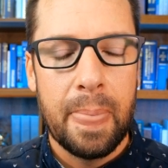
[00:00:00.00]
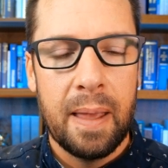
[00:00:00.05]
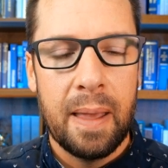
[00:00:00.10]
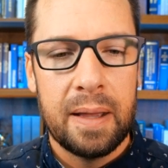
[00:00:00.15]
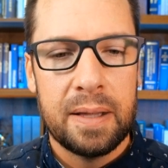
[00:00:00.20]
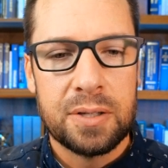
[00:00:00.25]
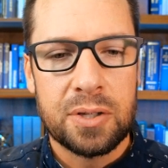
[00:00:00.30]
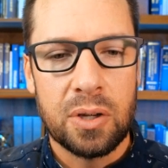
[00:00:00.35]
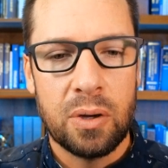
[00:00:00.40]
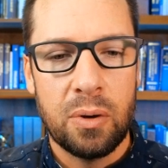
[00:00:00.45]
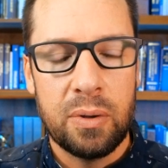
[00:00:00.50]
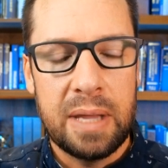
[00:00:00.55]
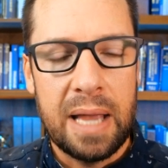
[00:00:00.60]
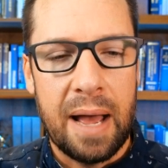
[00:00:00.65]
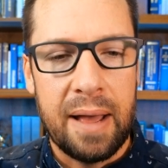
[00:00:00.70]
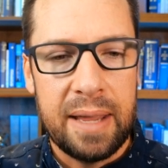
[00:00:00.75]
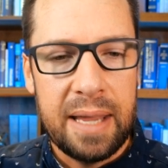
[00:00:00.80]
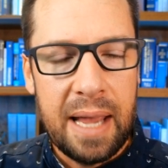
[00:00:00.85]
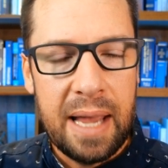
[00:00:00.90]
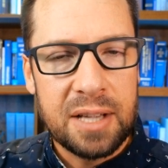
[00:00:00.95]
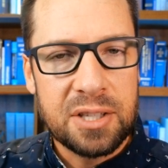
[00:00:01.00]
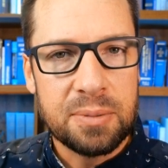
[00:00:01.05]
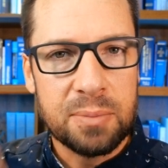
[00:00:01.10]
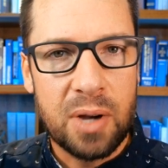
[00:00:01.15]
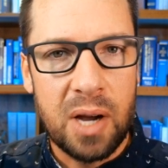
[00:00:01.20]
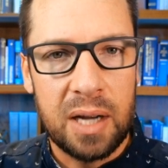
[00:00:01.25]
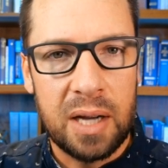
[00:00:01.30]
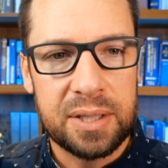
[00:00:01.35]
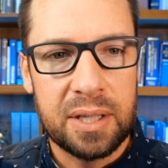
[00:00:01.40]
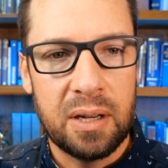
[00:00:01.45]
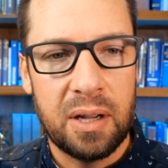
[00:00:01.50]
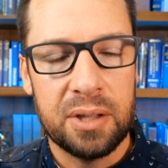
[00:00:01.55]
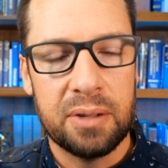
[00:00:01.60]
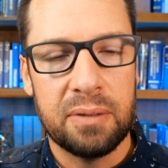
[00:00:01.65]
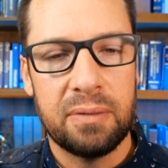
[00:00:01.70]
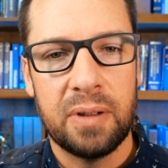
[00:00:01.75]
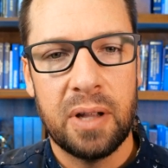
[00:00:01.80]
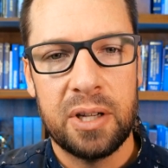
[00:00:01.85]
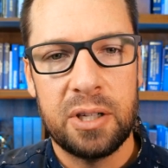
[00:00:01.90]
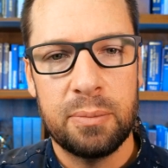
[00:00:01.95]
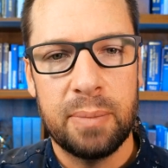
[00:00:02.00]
So yeah, he has some content on the flood.